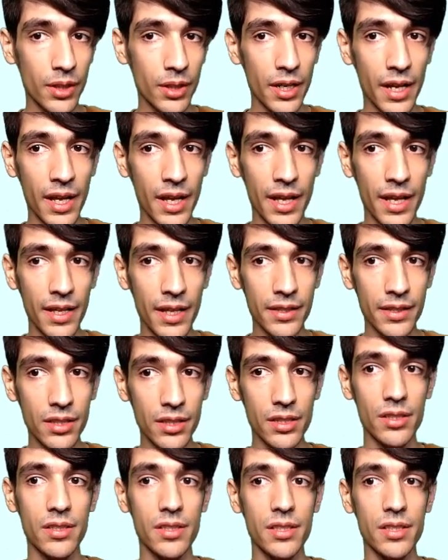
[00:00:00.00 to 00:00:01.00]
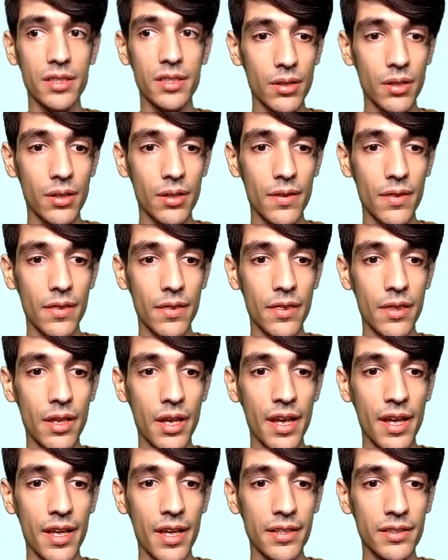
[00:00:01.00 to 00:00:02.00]
and see
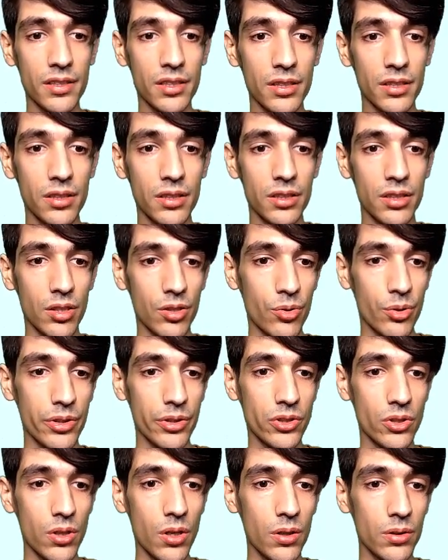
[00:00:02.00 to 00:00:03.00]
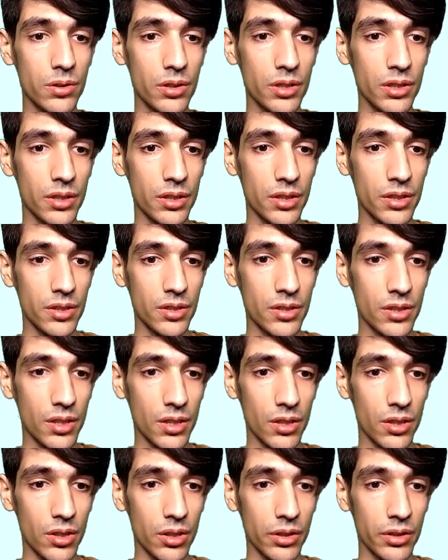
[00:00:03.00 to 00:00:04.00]
that the result is
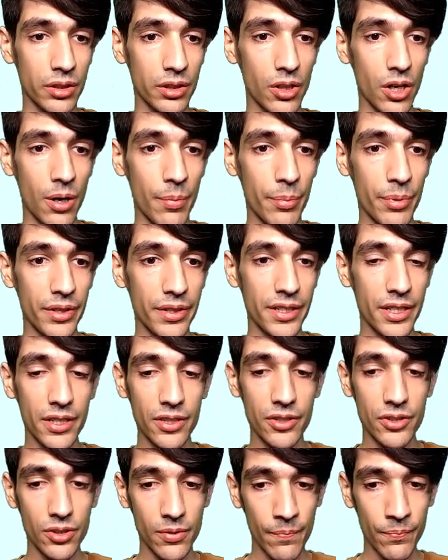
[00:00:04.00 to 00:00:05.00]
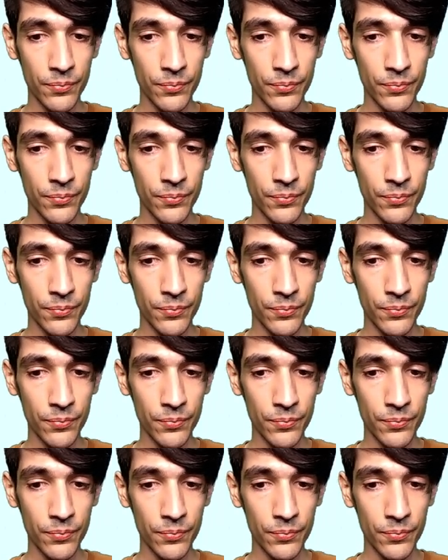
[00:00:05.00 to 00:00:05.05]
in uppercase.